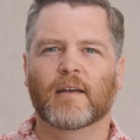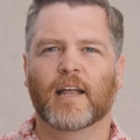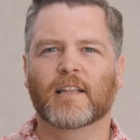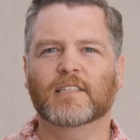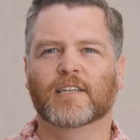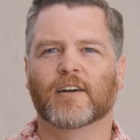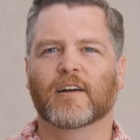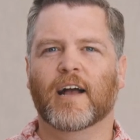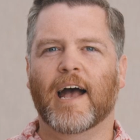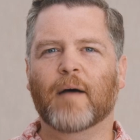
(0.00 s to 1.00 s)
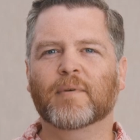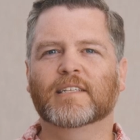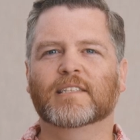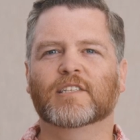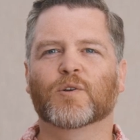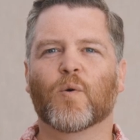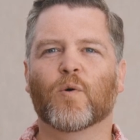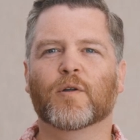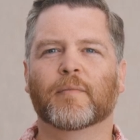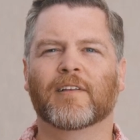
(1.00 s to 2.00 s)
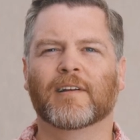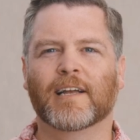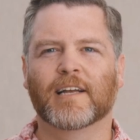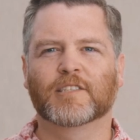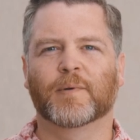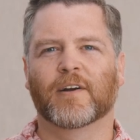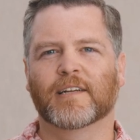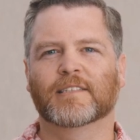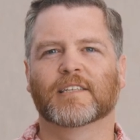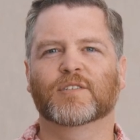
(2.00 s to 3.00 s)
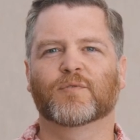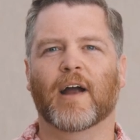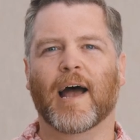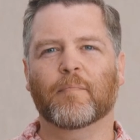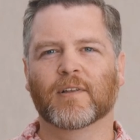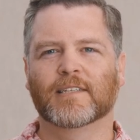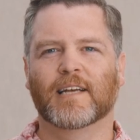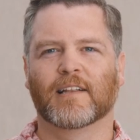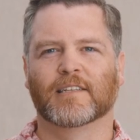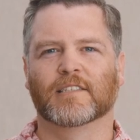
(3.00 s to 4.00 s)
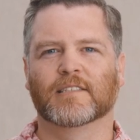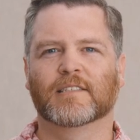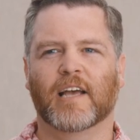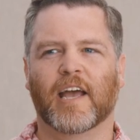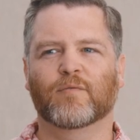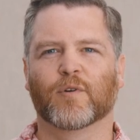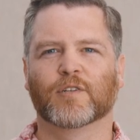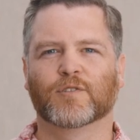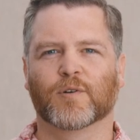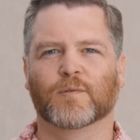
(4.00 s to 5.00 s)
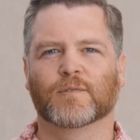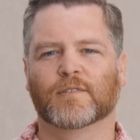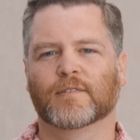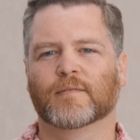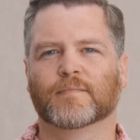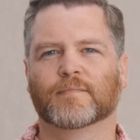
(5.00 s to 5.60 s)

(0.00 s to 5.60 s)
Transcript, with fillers: And this year, App Intents is core to building experiences for Apple Intelligence and for controls.